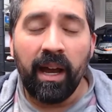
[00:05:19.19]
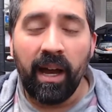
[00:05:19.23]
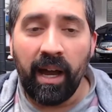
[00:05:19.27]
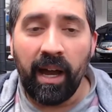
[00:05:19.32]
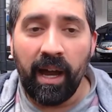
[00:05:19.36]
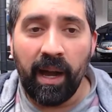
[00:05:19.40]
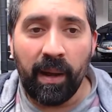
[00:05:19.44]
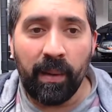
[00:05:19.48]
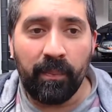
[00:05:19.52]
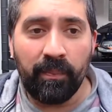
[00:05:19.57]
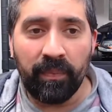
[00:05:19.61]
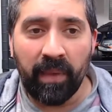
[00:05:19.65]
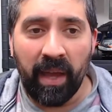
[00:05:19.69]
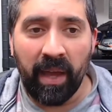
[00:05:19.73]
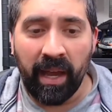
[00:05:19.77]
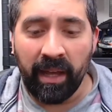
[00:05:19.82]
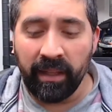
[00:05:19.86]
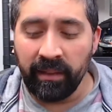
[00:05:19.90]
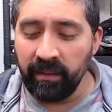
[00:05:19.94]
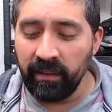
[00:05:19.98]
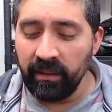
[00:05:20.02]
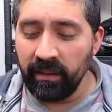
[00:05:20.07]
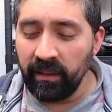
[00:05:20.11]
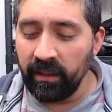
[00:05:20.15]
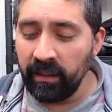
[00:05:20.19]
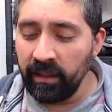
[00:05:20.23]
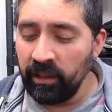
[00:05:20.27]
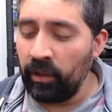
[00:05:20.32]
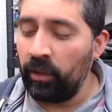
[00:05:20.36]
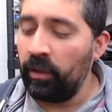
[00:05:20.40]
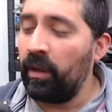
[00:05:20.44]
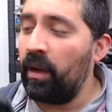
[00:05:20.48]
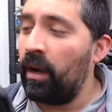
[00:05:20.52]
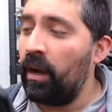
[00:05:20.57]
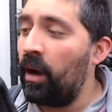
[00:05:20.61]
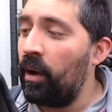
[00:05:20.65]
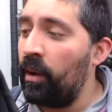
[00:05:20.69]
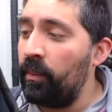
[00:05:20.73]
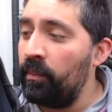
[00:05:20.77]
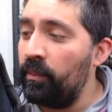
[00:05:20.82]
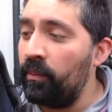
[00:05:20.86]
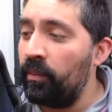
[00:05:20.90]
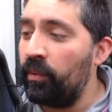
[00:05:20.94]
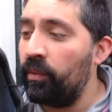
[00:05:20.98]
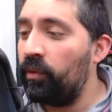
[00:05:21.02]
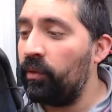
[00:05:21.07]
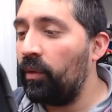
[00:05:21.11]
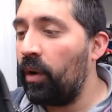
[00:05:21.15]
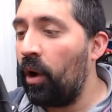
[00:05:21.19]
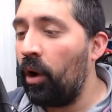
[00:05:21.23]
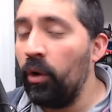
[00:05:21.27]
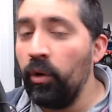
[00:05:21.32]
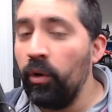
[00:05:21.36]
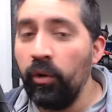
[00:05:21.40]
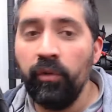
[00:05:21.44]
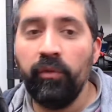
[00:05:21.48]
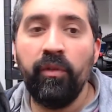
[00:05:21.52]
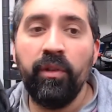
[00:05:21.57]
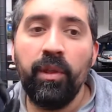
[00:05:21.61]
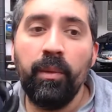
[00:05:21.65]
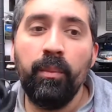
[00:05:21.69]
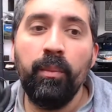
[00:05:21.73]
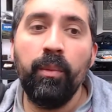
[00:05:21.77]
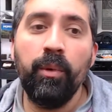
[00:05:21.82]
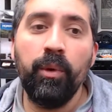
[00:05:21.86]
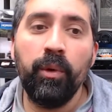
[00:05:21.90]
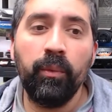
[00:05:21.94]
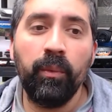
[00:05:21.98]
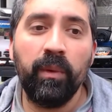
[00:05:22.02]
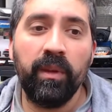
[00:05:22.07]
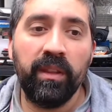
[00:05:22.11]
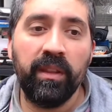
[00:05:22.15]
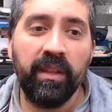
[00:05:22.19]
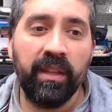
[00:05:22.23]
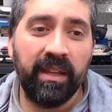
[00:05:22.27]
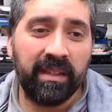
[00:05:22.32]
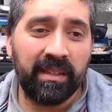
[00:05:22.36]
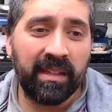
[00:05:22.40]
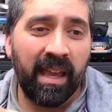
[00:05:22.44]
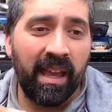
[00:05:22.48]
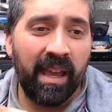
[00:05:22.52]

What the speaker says: And you know, I'm over the moon with these.